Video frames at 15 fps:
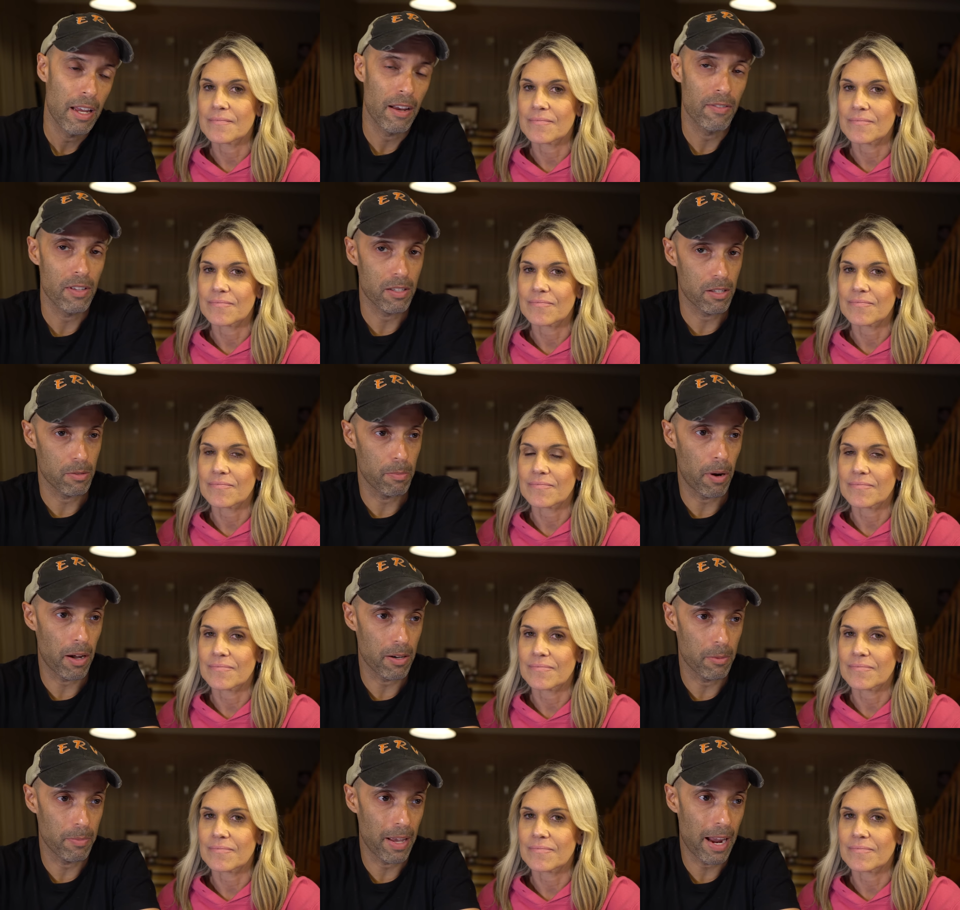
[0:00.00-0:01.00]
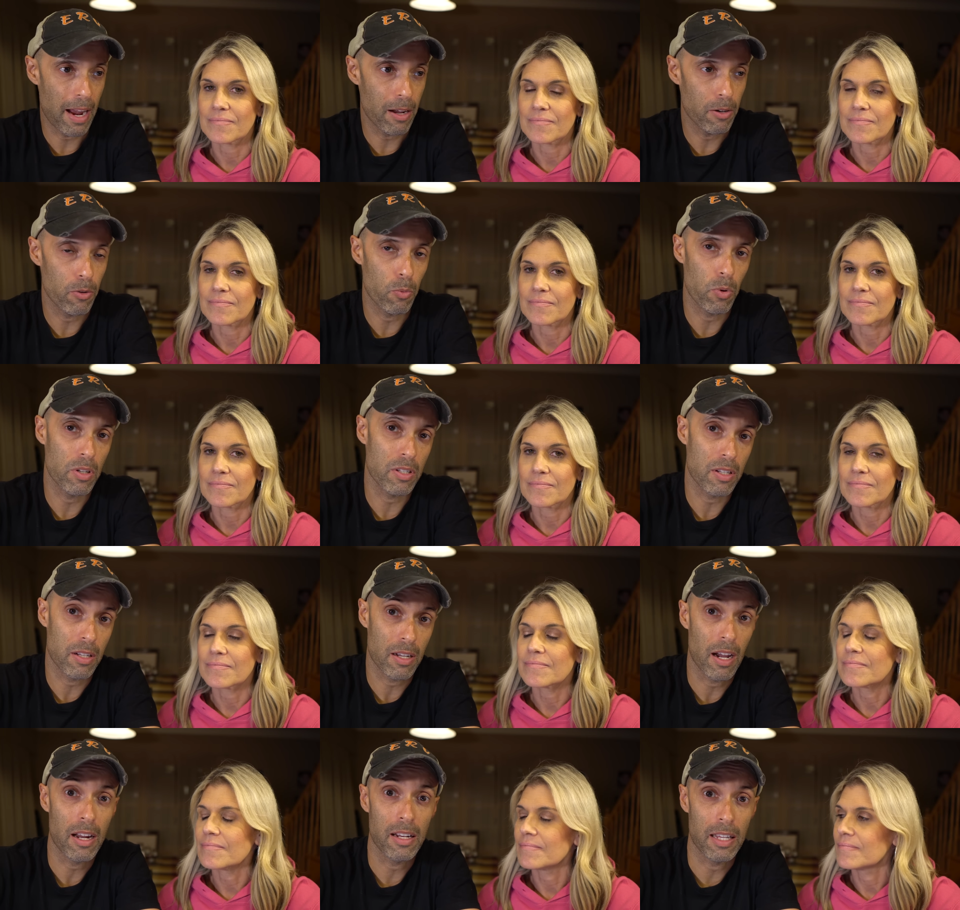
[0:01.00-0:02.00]
Speaker 1: if this is bottomed out or when's
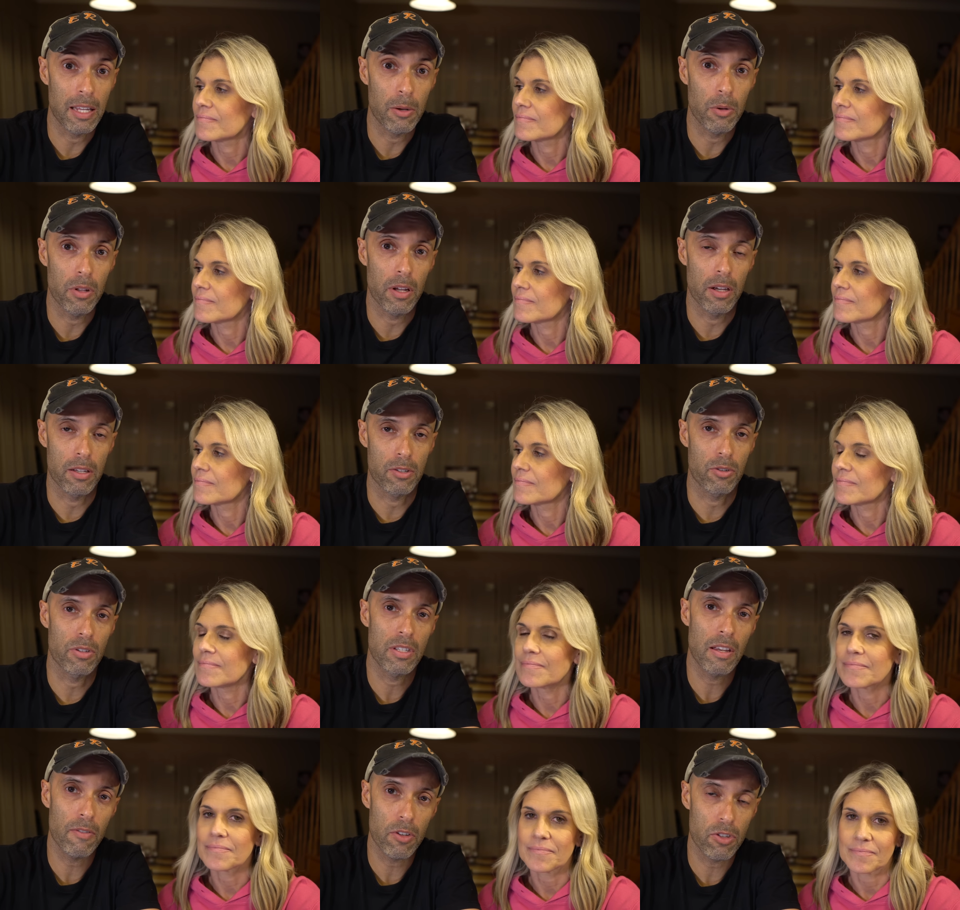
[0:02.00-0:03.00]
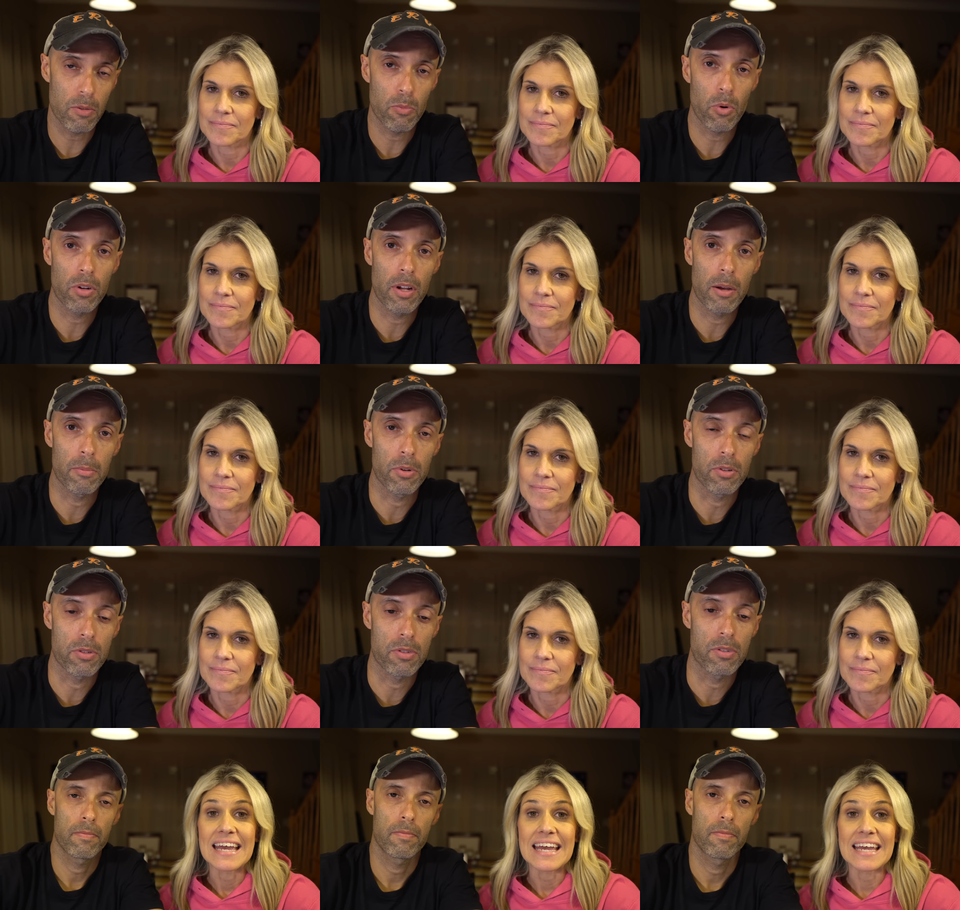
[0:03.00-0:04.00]
going to kind of equalize. So let's give you some more
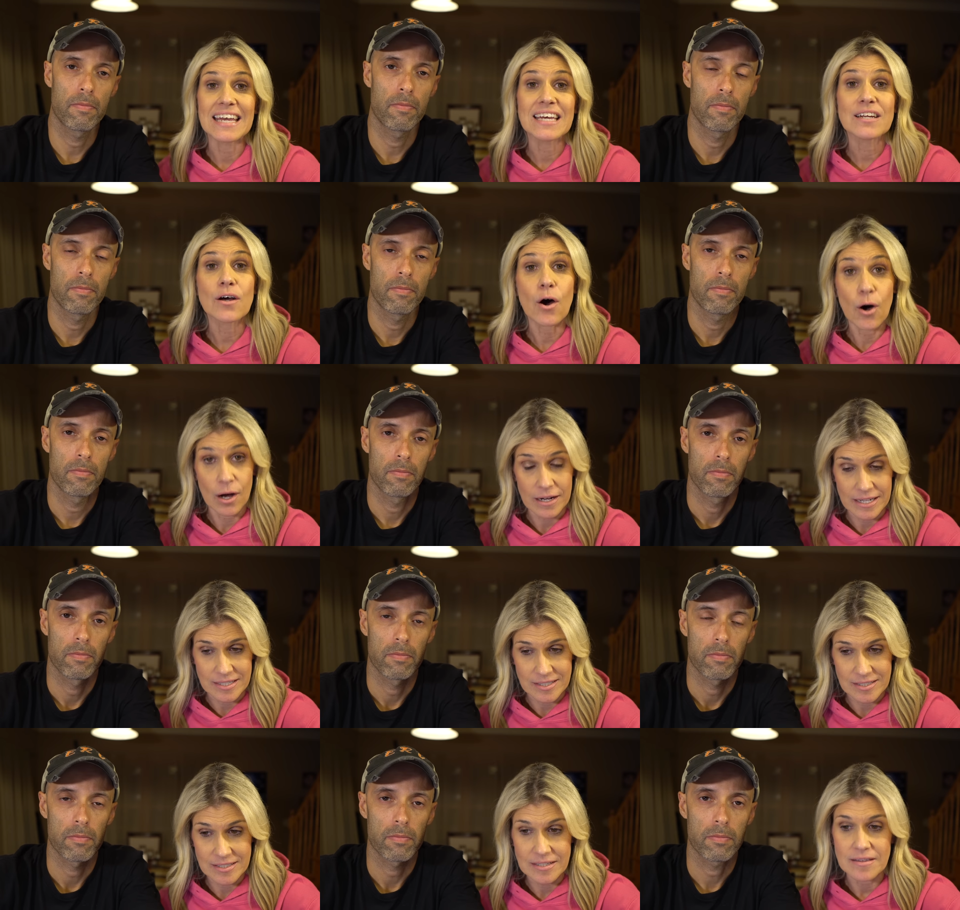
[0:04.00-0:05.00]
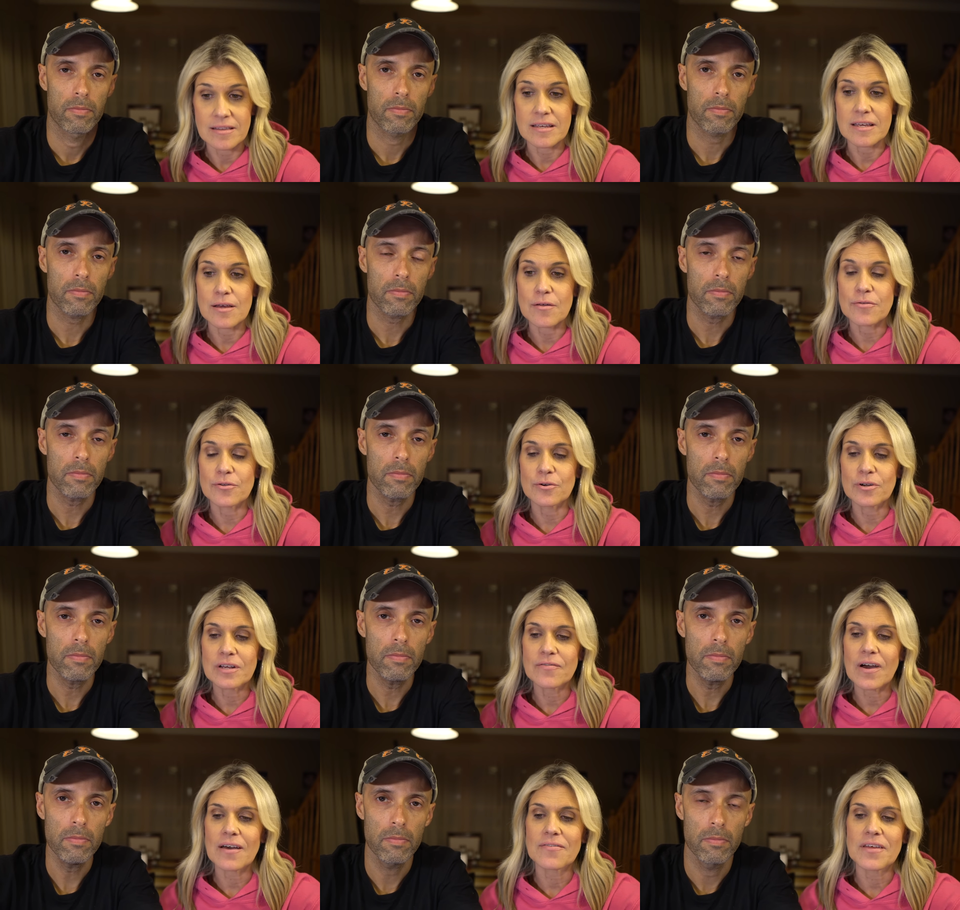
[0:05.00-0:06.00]
numbers.
Speaker 2: In August, the
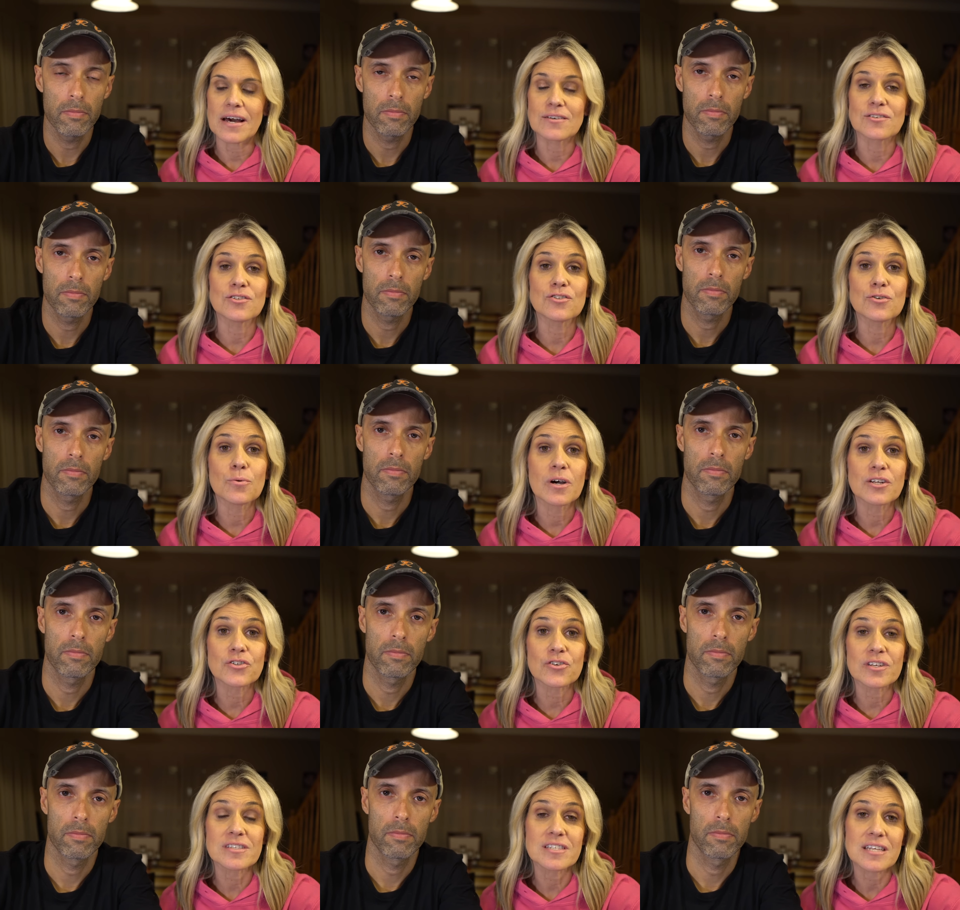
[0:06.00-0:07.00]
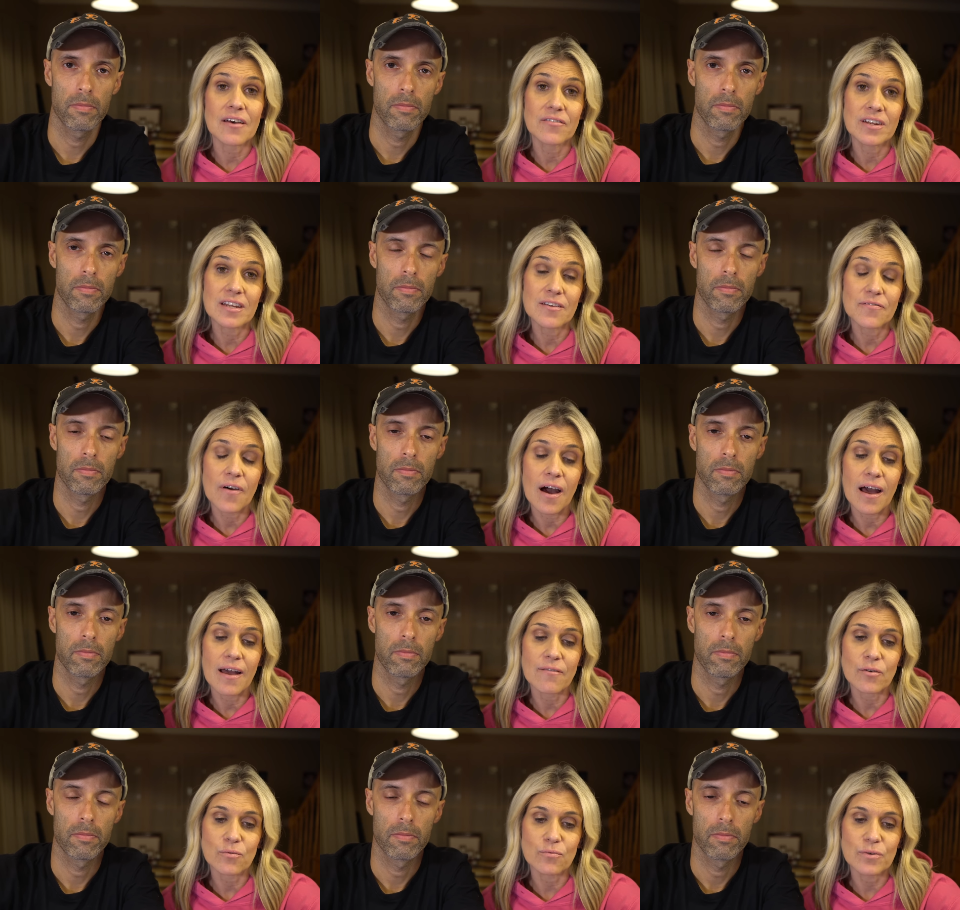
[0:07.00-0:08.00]

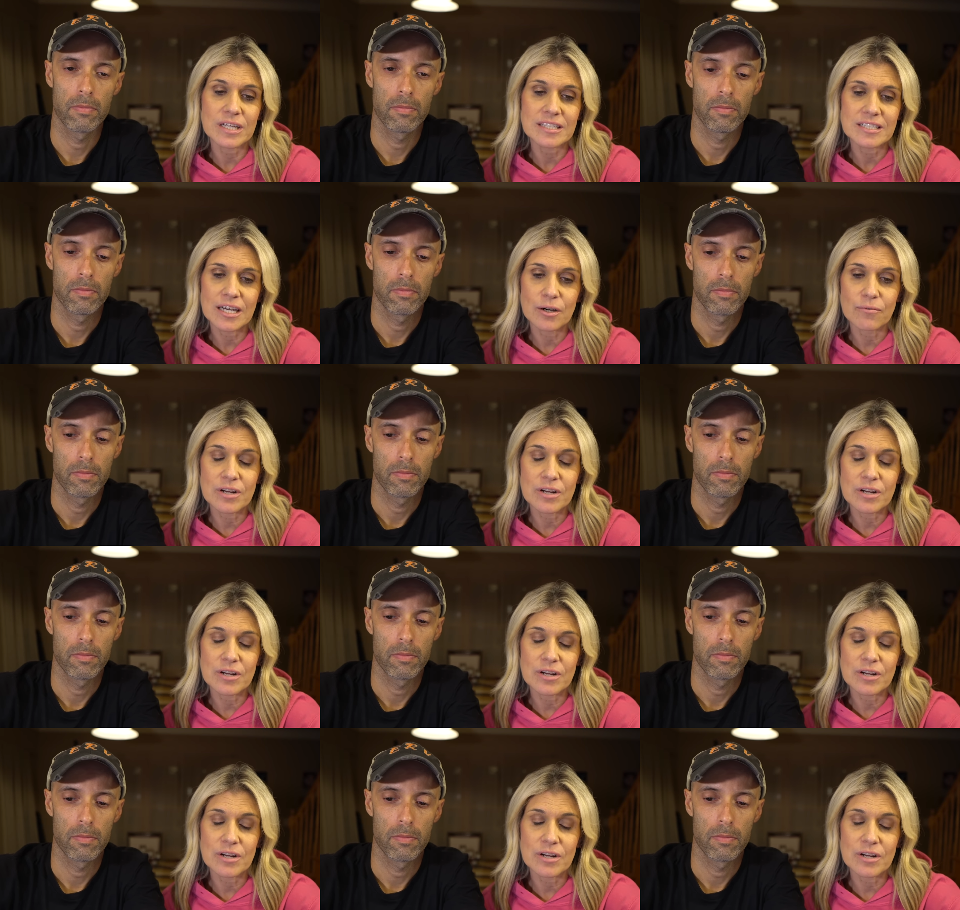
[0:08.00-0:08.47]
35,275 retail